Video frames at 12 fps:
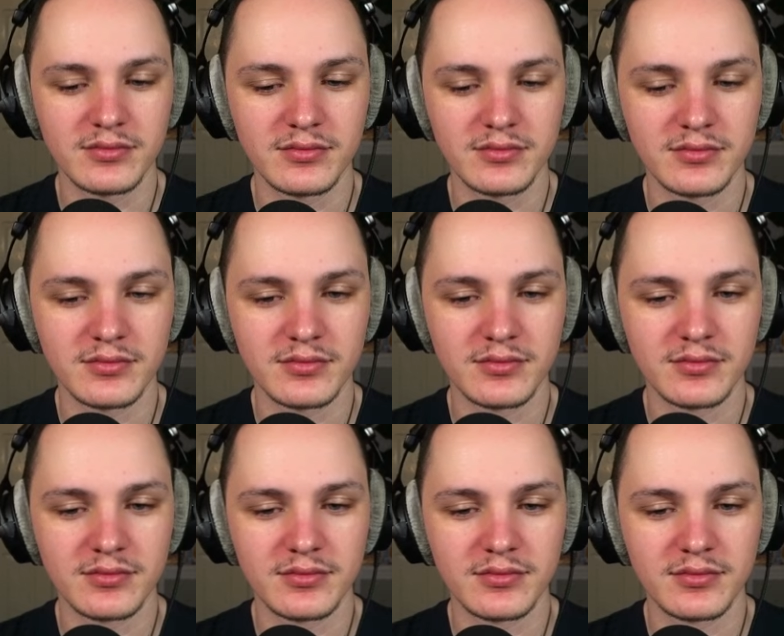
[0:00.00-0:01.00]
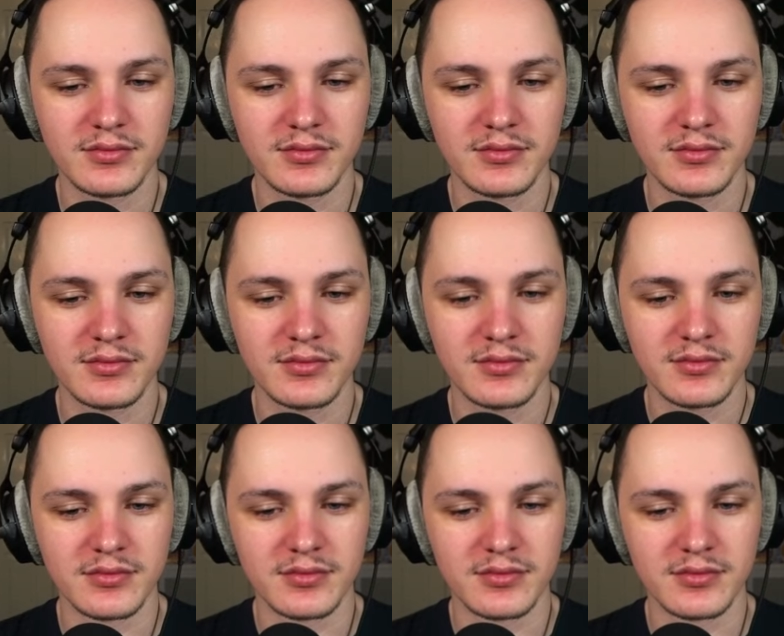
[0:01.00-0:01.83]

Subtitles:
[no speech]